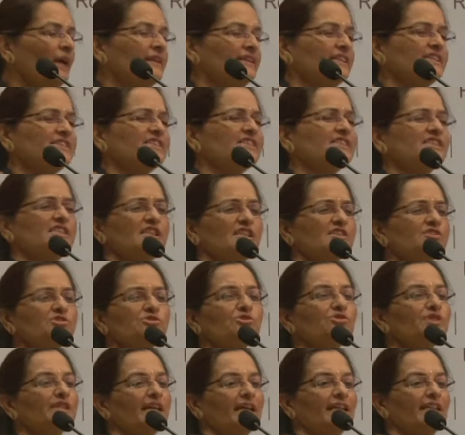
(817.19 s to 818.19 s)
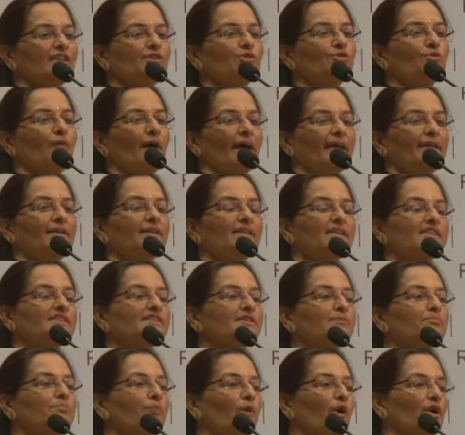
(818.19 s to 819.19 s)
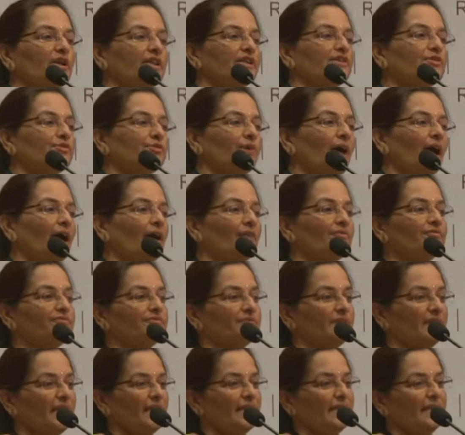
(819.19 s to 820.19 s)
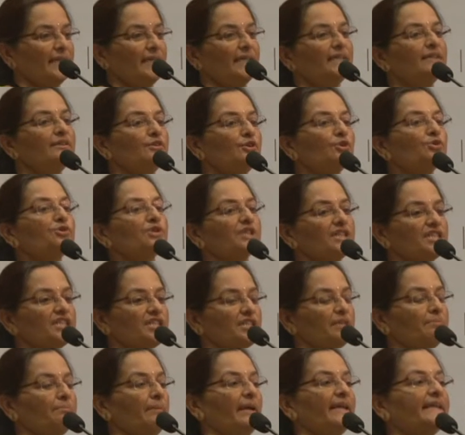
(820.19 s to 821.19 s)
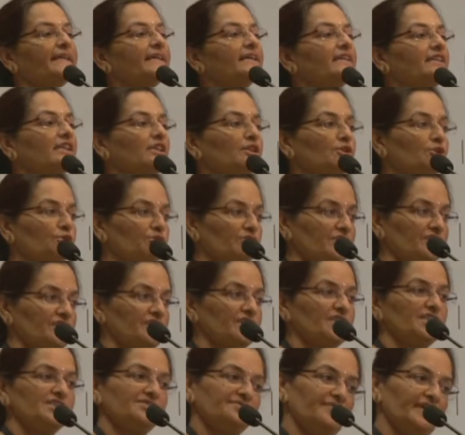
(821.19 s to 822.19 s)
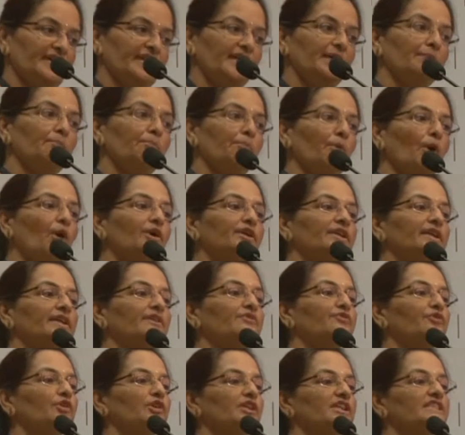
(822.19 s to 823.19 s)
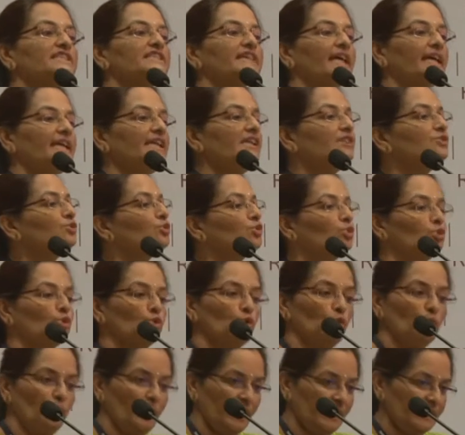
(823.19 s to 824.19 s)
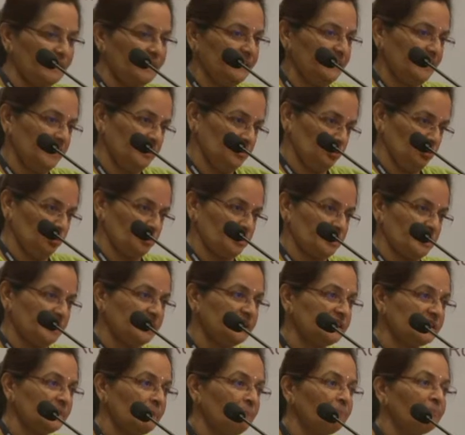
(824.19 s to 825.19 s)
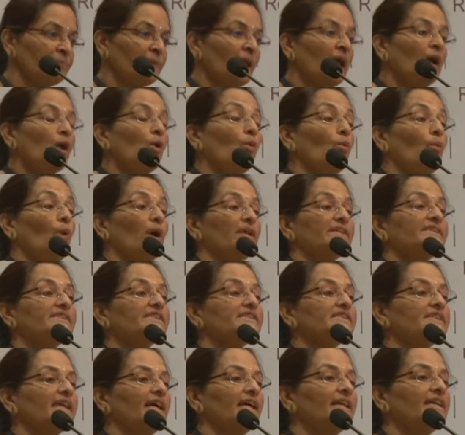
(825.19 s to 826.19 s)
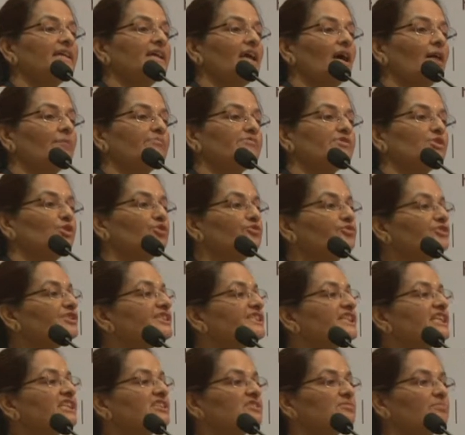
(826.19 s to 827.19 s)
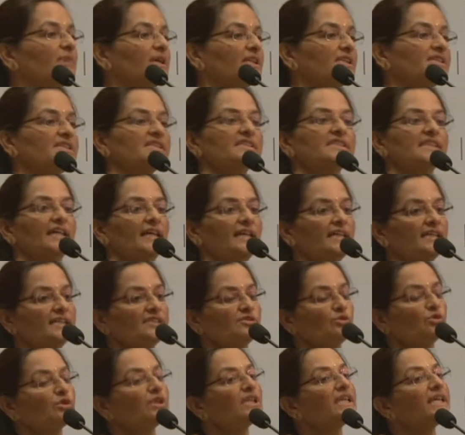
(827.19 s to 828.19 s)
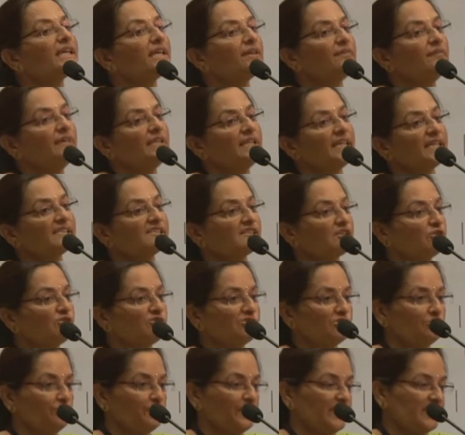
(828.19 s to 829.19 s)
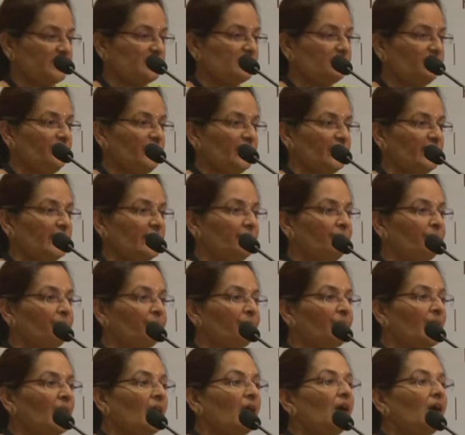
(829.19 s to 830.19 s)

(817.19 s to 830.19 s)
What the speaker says: This is just to tell you why it is important to have in nutrition. Maternal nutrition is very important for a child to grow well in the uterus. Once the child comes out for 6 months, the child is only given exclusive breastfeeding.